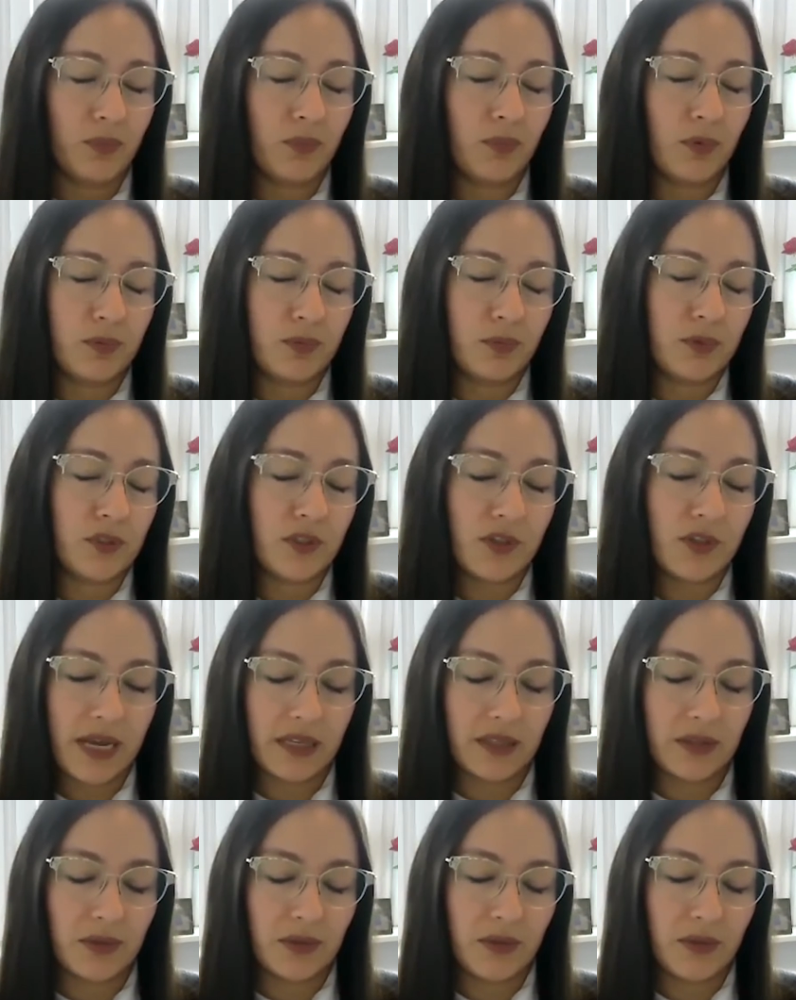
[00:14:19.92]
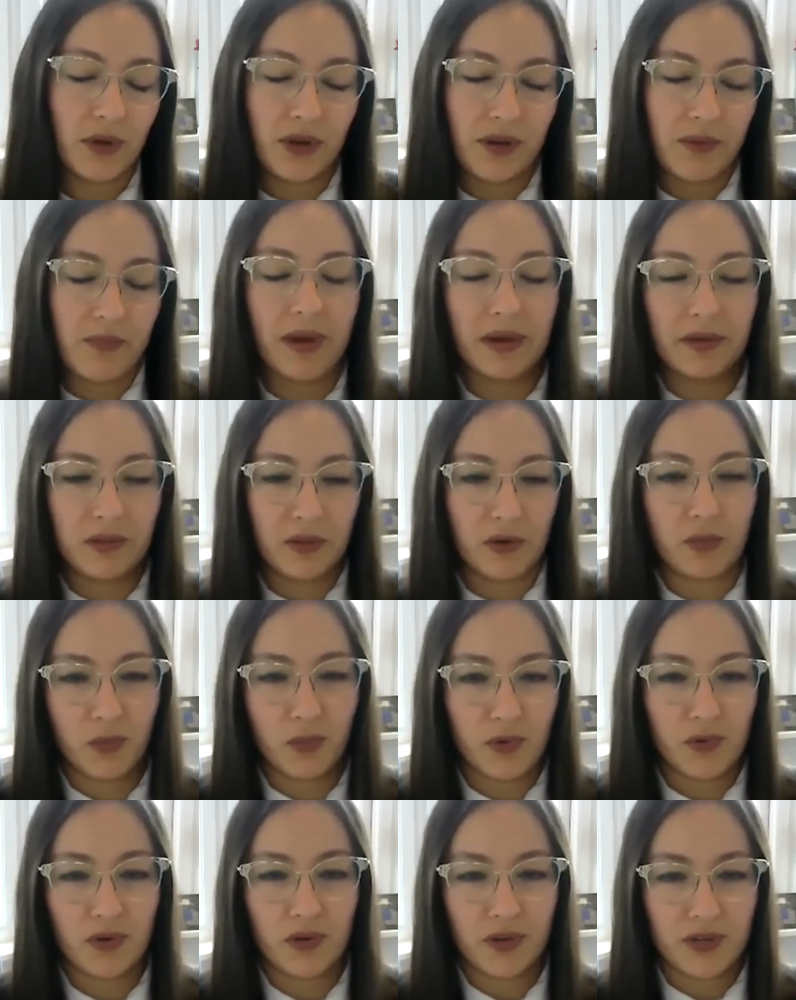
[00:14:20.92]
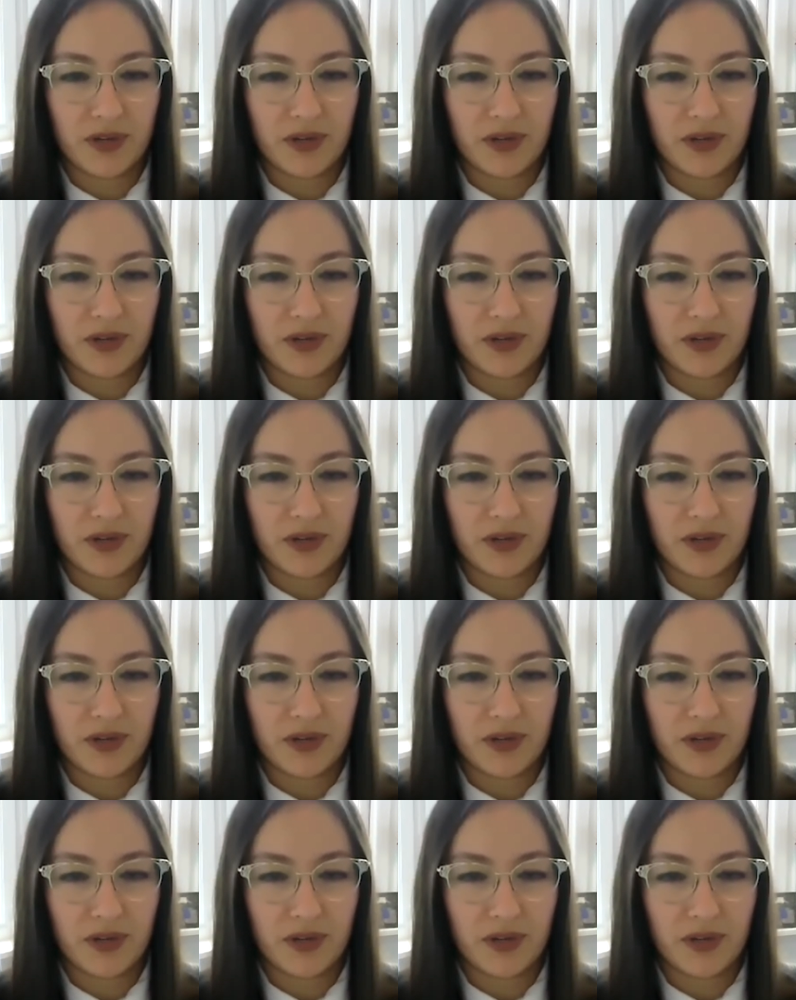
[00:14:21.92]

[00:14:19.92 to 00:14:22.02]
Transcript: would, would you like to talk about your book?